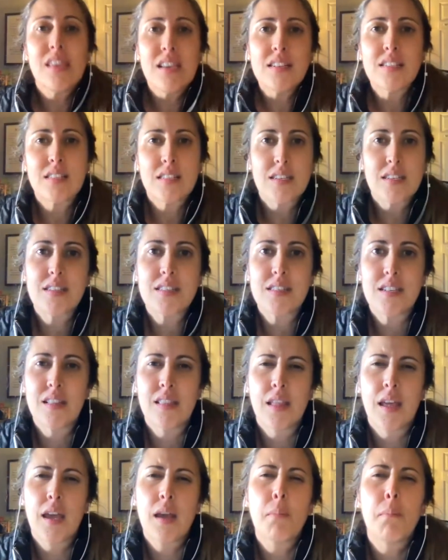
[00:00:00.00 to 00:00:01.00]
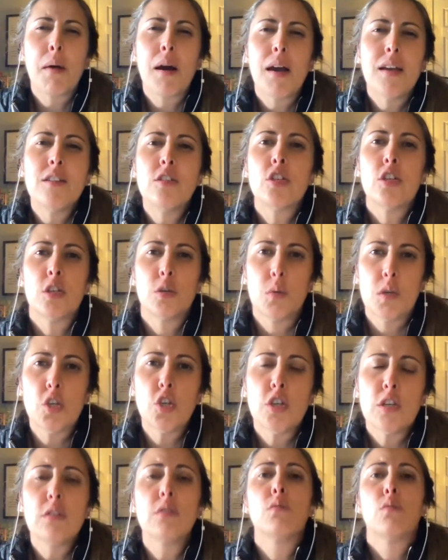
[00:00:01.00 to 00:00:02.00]
thesis and like my
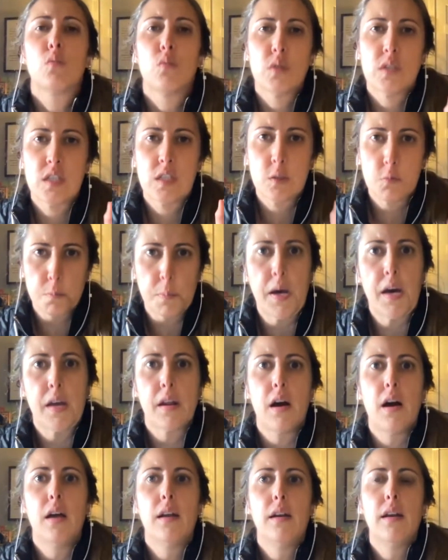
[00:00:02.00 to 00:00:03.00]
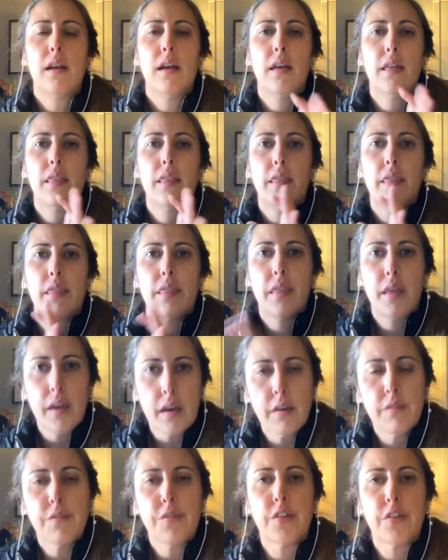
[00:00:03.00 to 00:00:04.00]
intuition was spot on and they
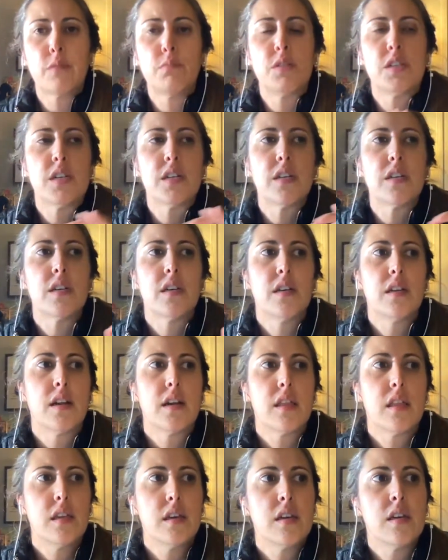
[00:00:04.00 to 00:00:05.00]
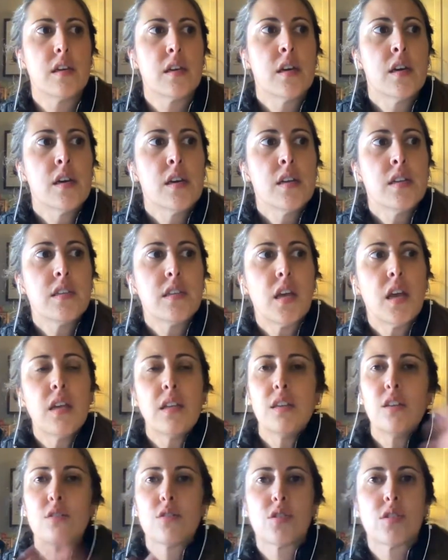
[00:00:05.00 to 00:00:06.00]
confirmed it and i think
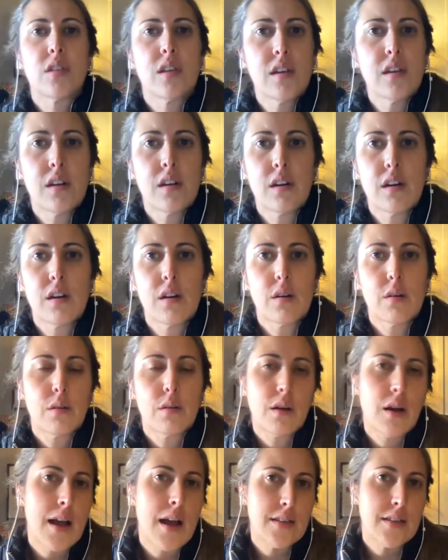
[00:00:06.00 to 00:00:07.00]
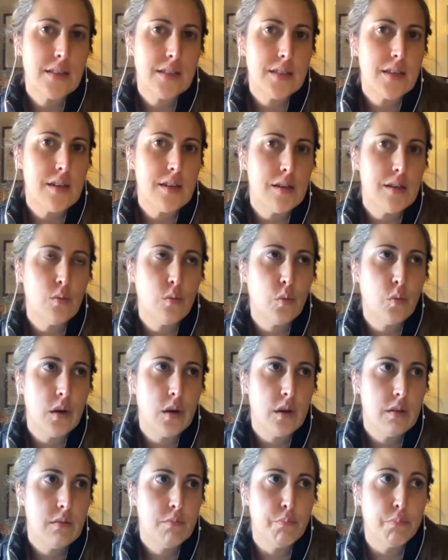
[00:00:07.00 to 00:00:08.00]
10 years later i see
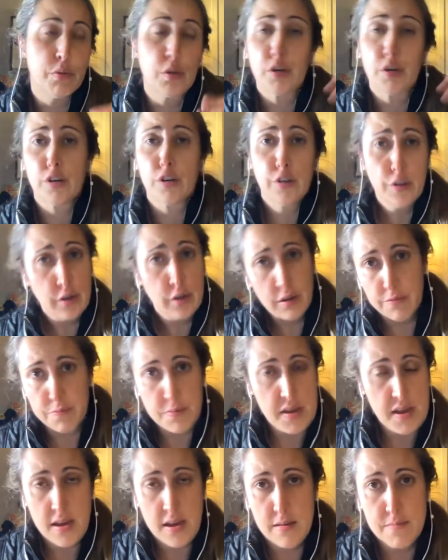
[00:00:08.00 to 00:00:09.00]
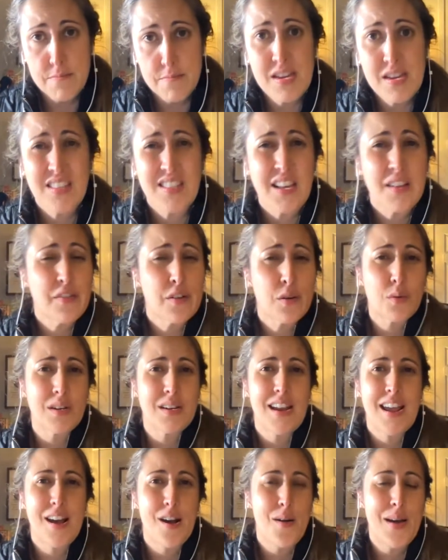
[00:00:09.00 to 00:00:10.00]
what blurt could have become because
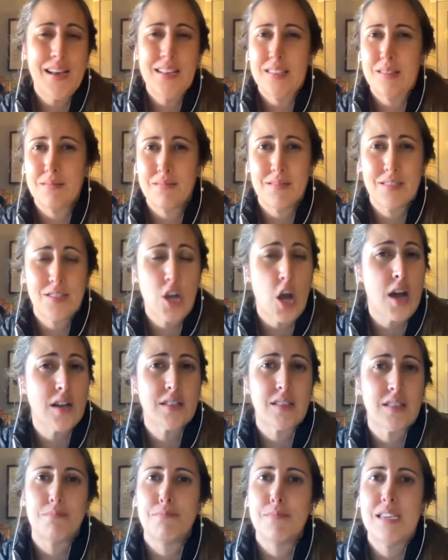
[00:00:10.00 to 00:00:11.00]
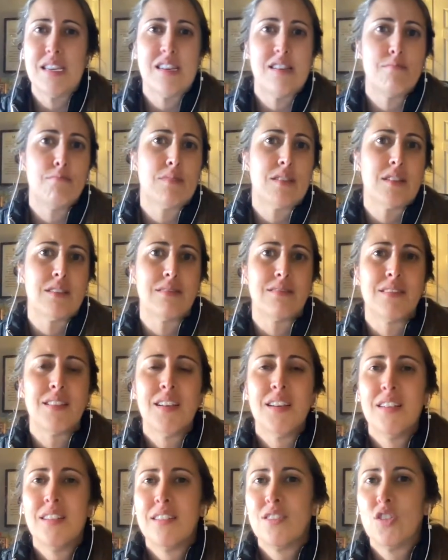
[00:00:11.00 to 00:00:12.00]
everyone now has talks and memes and
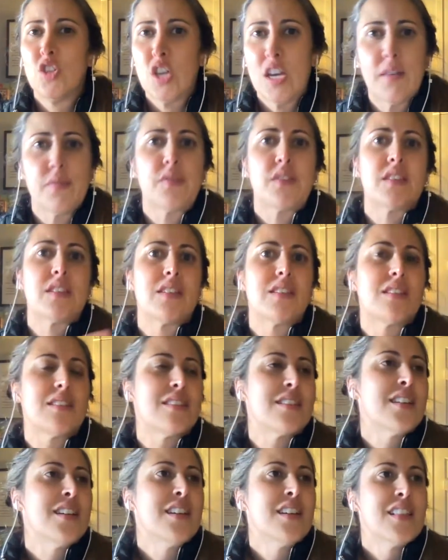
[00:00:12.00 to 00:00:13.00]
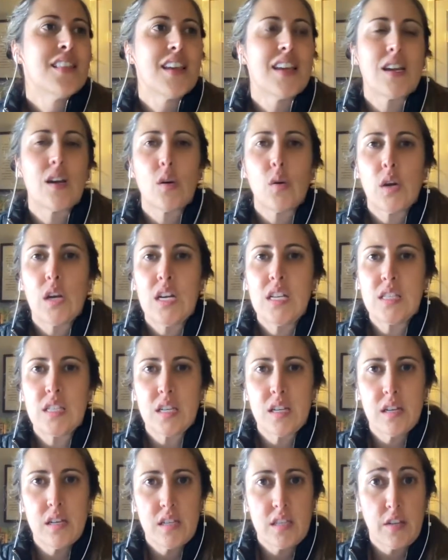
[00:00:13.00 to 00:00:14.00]
gifs and like it's
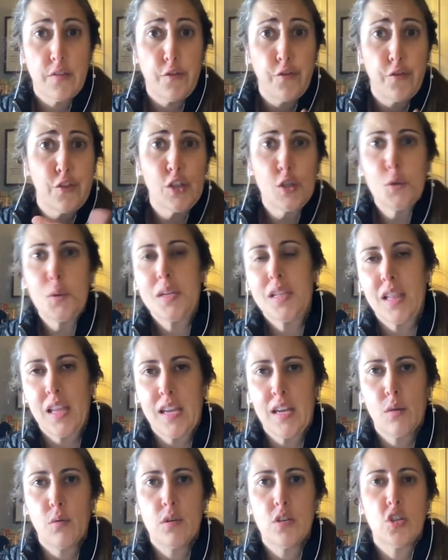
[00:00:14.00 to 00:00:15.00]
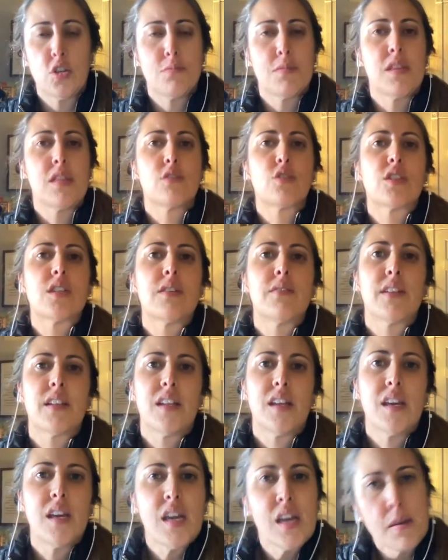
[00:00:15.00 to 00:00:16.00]
a it's a fluid language i mean there's
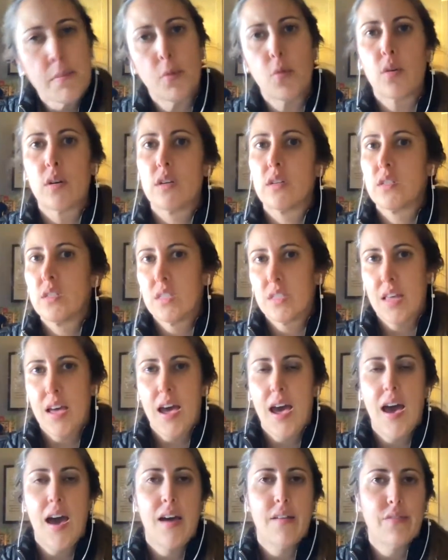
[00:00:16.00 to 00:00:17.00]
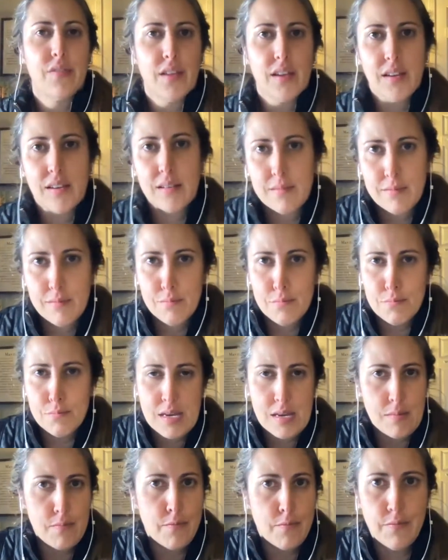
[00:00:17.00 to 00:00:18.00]
even keyboards that have like
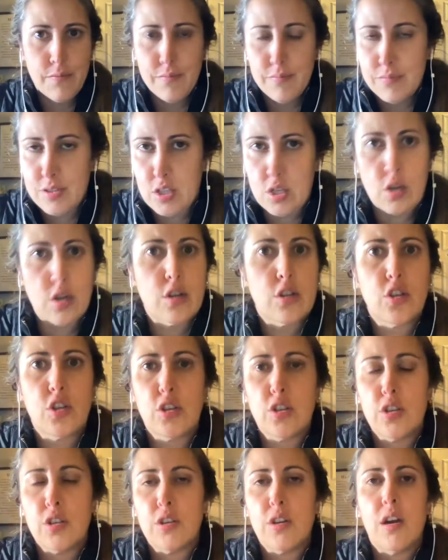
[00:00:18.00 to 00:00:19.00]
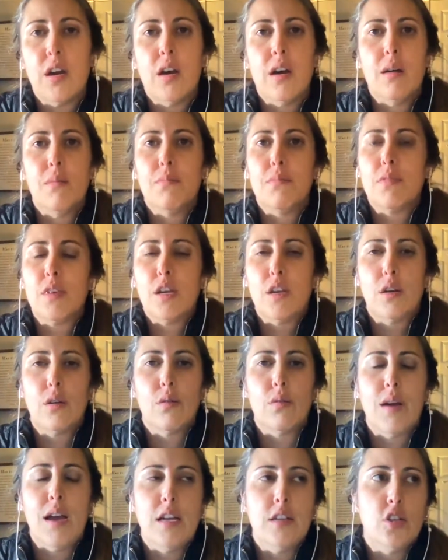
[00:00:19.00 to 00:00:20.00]
meme search um you
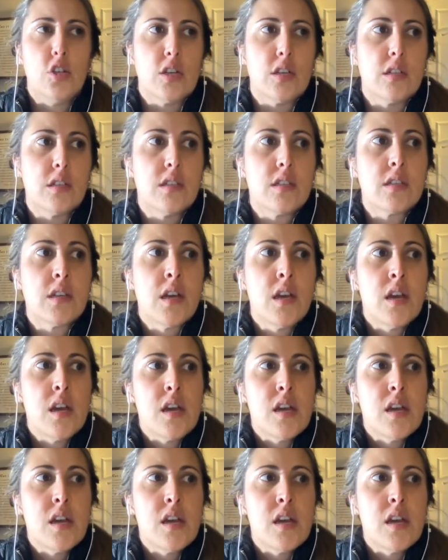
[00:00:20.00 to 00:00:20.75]
know engines